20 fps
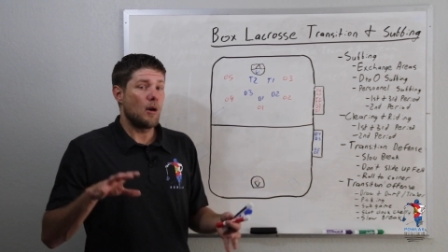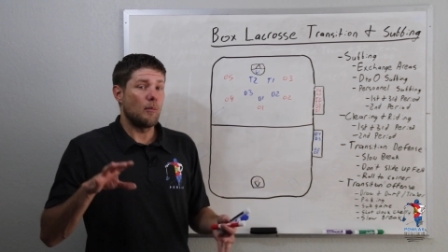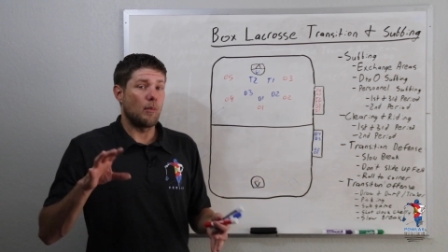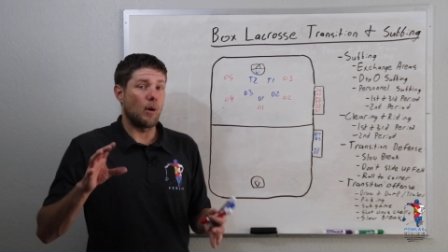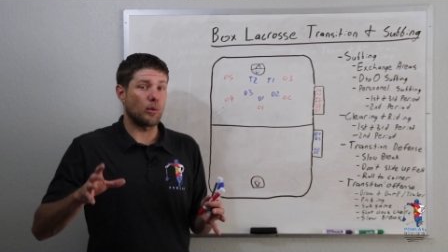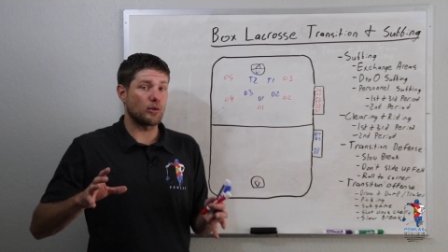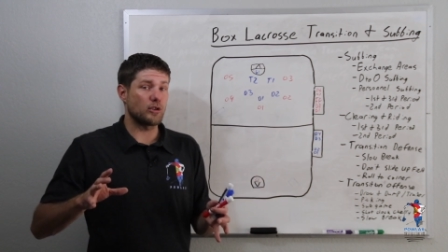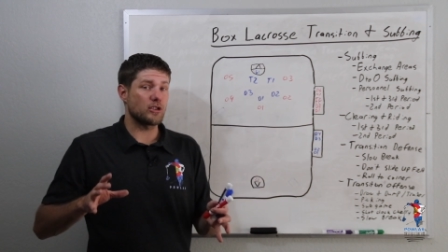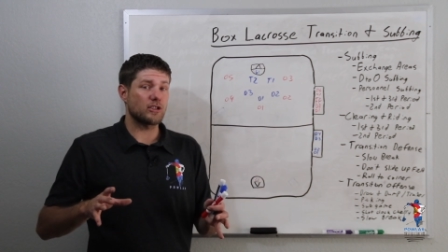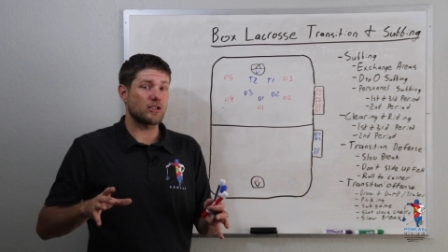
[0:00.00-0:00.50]

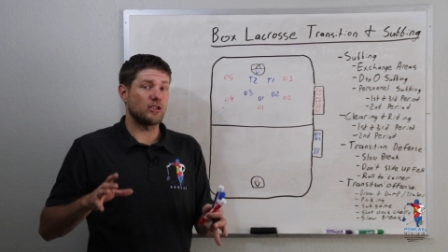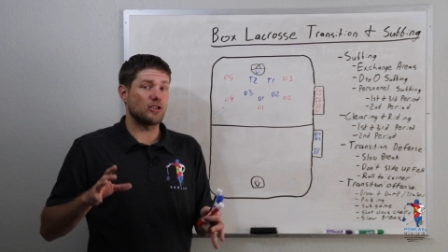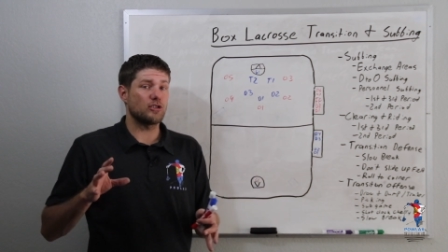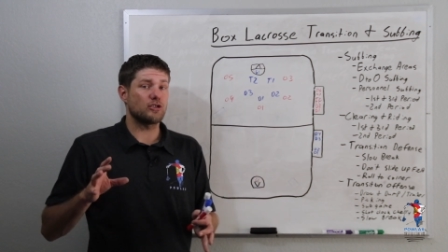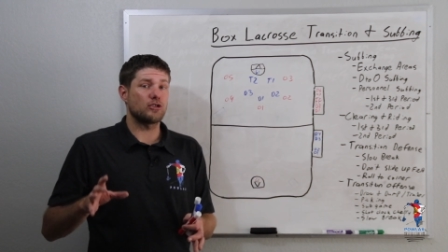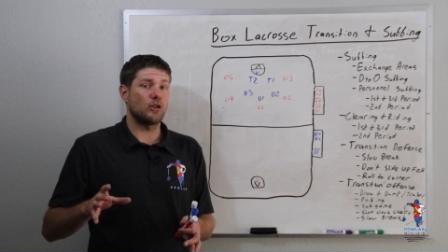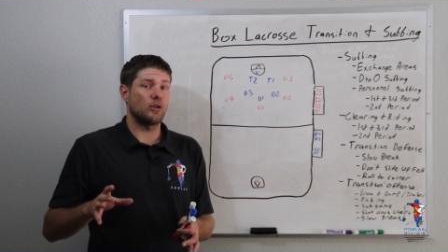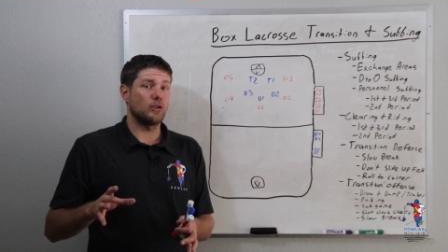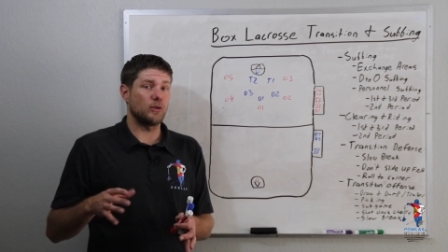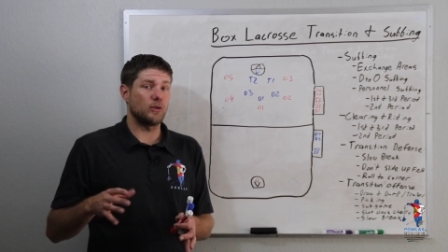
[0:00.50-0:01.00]
but we're just going to
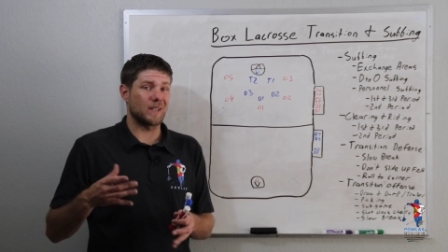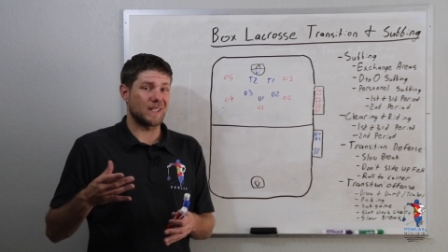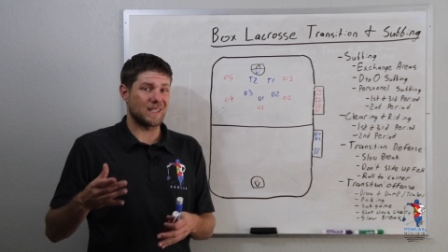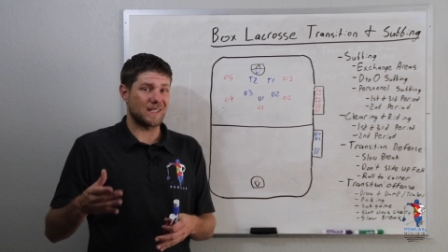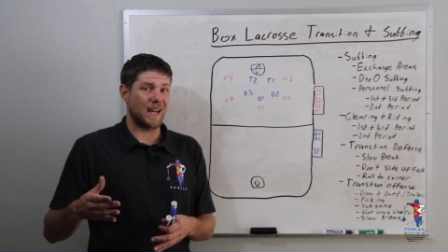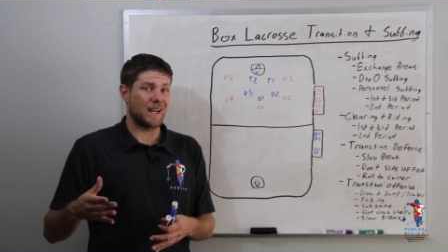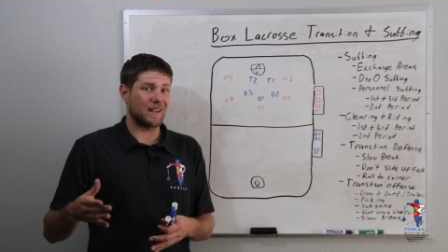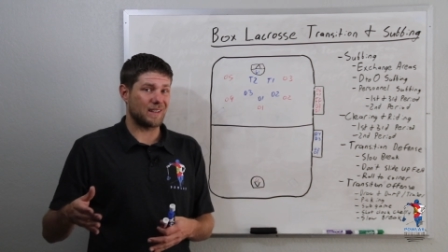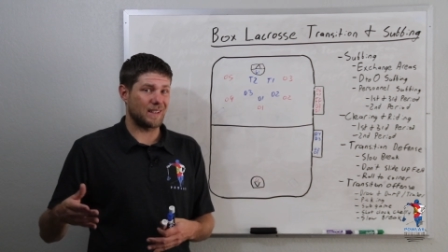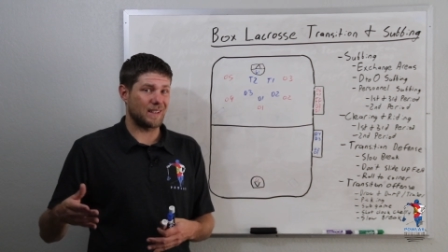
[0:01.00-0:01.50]
show you
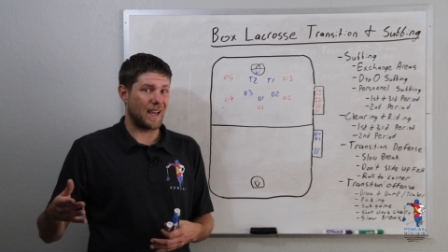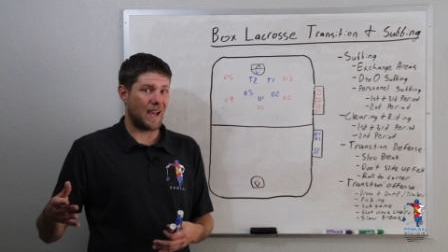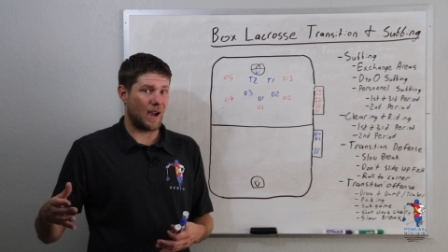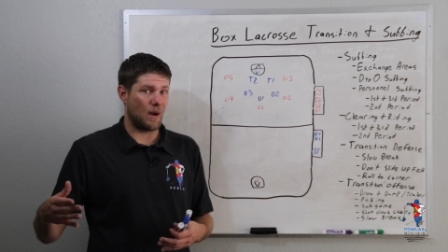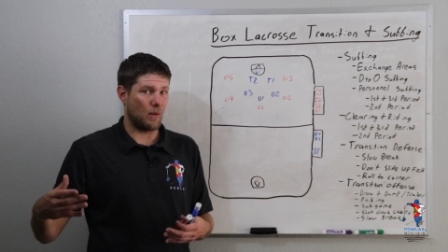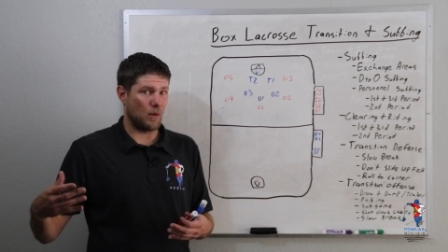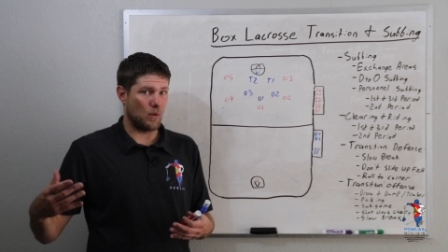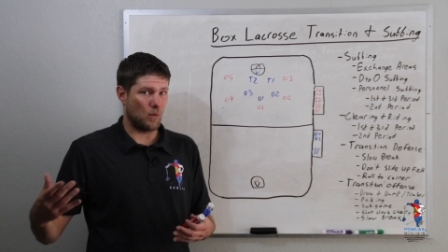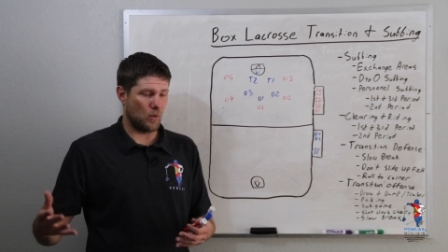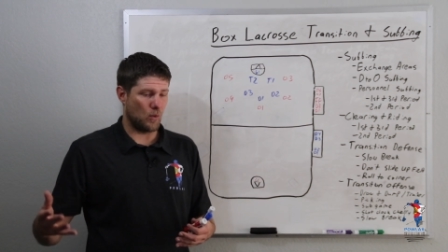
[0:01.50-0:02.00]
exactly
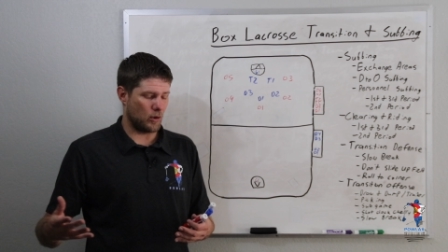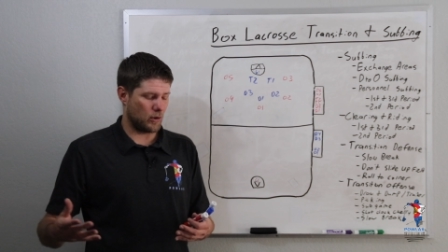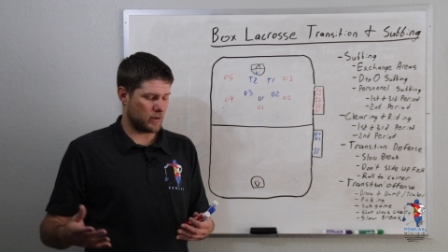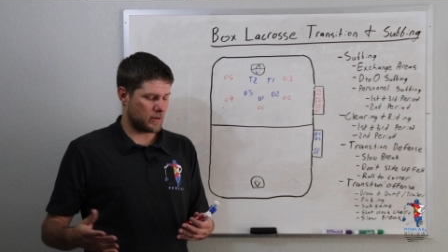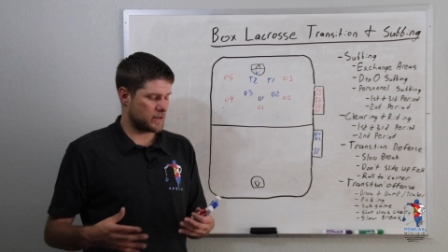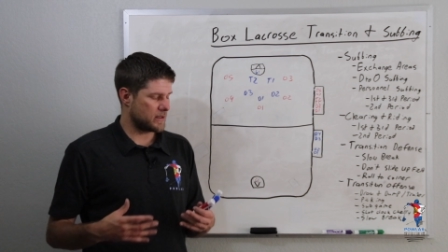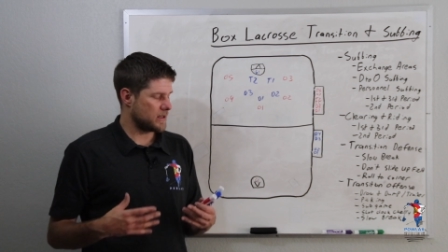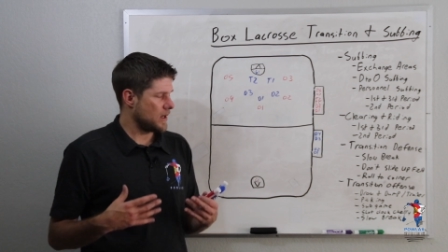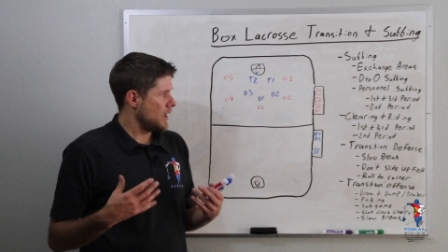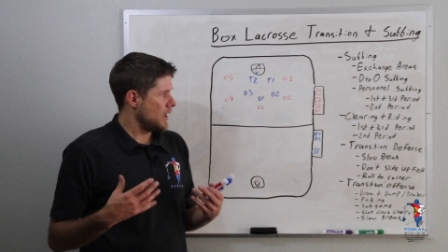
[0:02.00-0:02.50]
how it
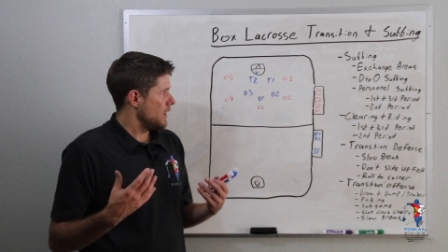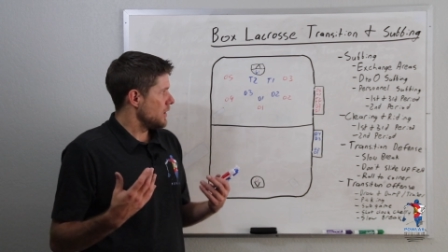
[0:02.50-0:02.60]
works.